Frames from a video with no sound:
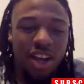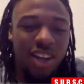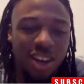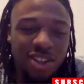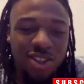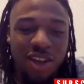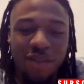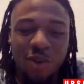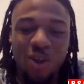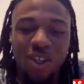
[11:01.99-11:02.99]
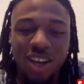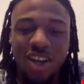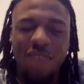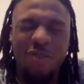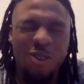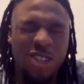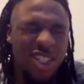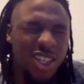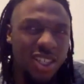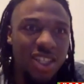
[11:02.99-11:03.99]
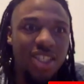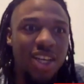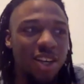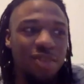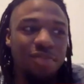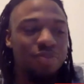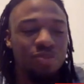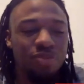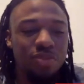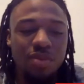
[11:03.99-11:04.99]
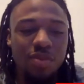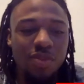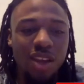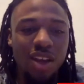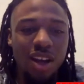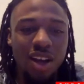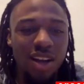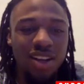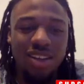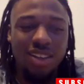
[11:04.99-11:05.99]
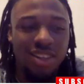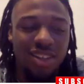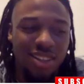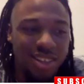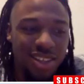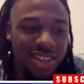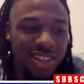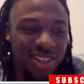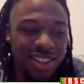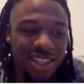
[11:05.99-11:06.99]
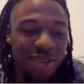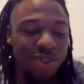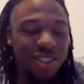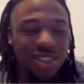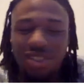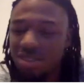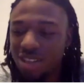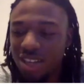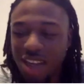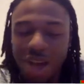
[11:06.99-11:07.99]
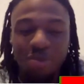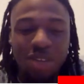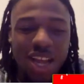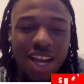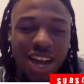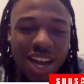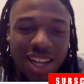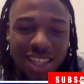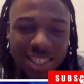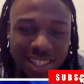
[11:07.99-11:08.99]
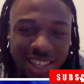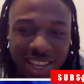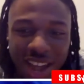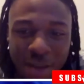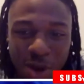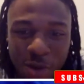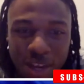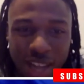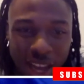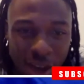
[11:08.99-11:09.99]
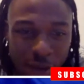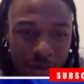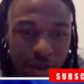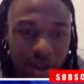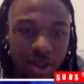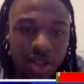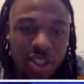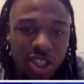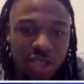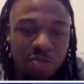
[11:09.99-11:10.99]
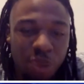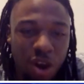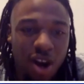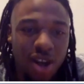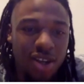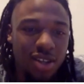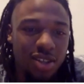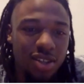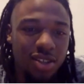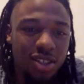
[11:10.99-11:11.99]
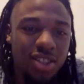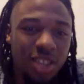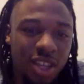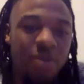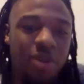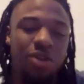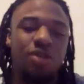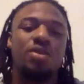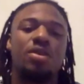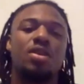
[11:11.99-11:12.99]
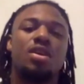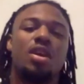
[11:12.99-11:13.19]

And also that Florida, uh, the Florida State touchdown, uh, it was just I'm glad I got that touchdown at that moment. It helped spark the team a little.